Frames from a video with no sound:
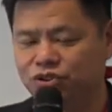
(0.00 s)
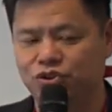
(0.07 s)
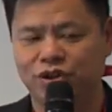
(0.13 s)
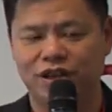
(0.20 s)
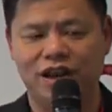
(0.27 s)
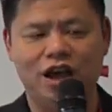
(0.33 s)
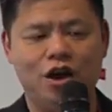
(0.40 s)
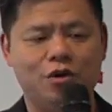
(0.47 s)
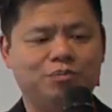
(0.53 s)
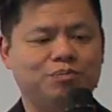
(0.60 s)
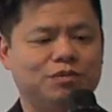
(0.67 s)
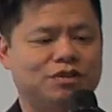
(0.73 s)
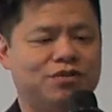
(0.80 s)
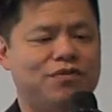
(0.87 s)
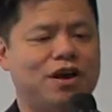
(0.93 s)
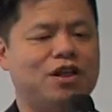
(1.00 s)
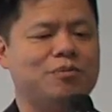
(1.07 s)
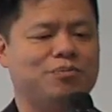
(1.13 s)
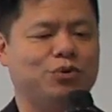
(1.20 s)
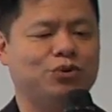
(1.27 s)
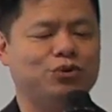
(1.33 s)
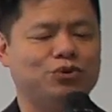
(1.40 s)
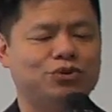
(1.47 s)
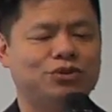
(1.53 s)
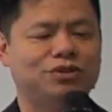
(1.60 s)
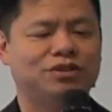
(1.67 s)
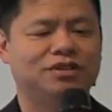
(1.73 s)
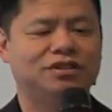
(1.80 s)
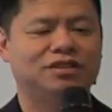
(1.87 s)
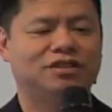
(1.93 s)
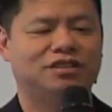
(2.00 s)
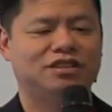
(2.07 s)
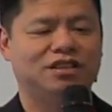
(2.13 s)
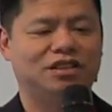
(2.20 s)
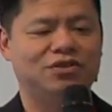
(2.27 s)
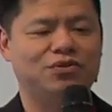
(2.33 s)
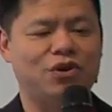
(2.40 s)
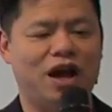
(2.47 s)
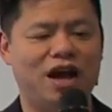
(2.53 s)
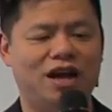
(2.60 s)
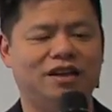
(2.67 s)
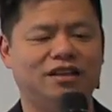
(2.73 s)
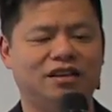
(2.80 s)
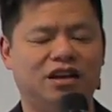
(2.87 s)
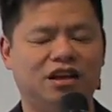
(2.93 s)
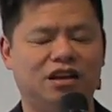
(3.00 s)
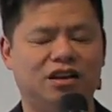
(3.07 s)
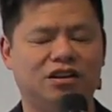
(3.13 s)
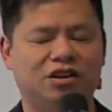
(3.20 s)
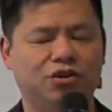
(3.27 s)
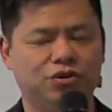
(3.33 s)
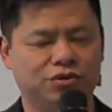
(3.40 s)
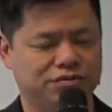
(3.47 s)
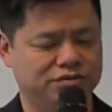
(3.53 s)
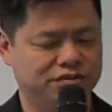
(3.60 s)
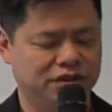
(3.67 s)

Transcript: you can help developers deliver I uh, oh,